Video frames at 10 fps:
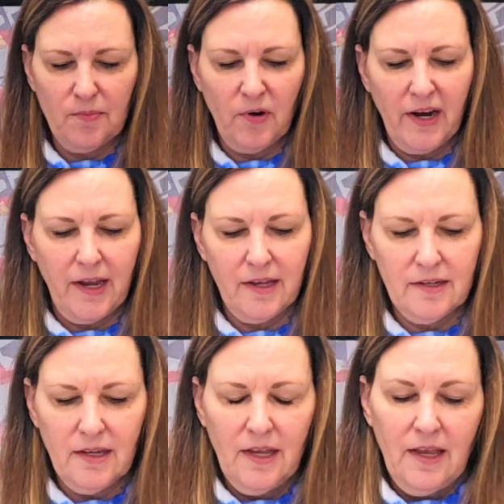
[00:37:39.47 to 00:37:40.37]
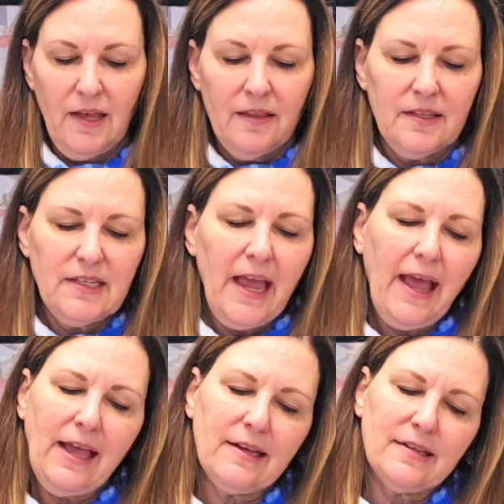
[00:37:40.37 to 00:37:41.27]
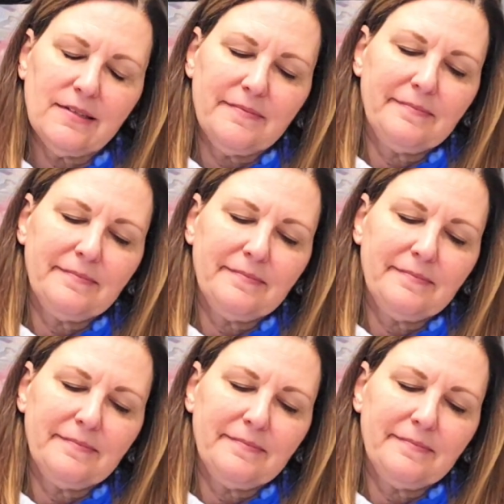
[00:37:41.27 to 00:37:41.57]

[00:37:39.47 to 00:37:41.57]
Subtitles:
brand. The tag,